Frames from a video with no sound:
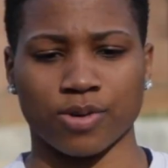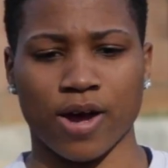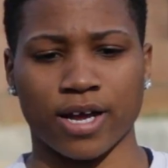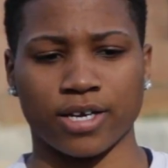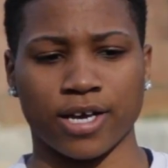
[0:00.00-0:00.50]

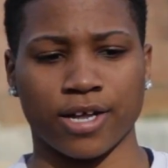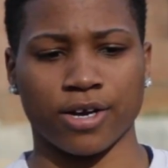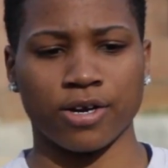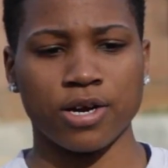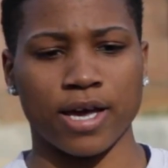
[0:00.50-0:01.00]
Ryan
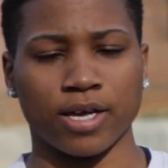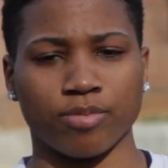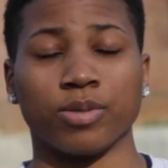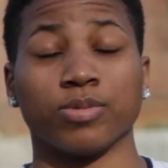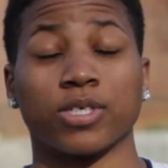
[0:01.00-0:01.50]
Danner and
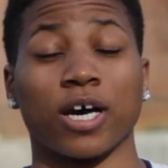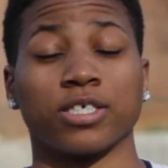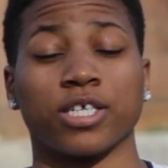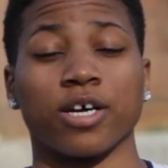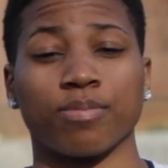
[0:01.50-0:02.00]
massage
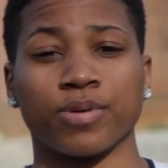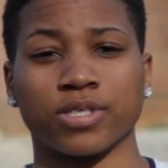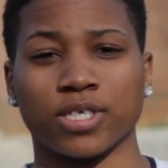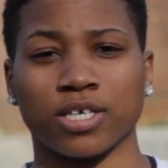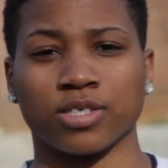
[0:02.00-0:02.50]
therapy
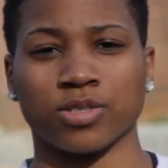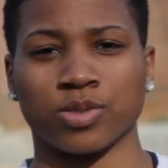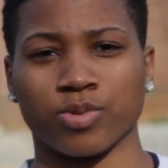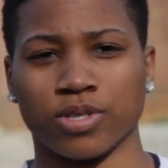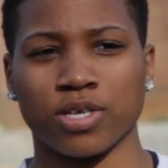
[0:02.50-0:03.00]

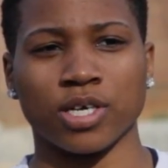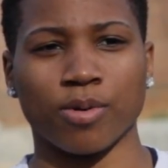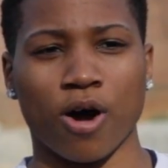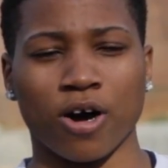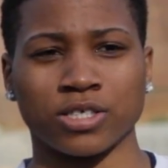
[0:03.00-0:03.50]
sessions with Summer
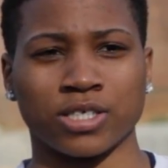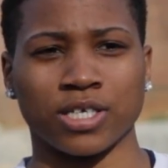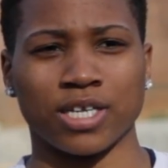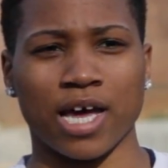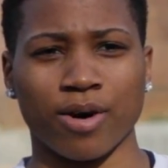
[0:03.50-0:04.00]

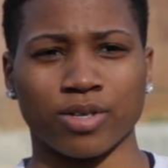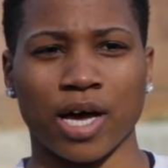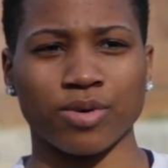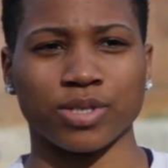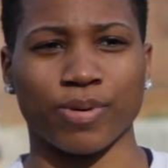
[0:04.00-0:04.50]
Austin, and
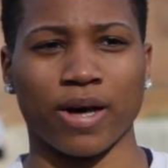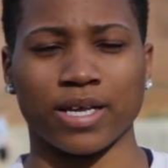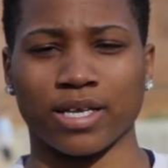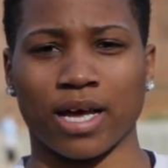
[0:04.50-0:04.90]
that was about it.